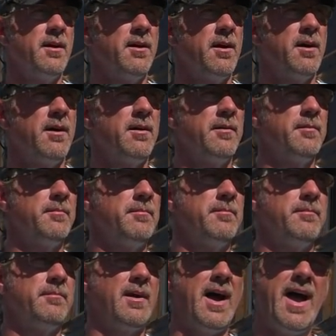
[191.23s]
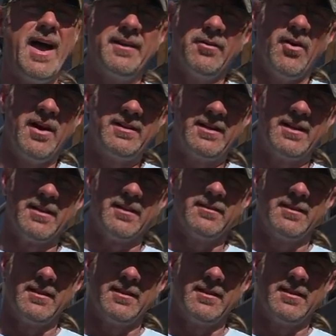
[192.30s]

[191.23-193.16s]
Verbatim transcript: Uh, I had no idea that,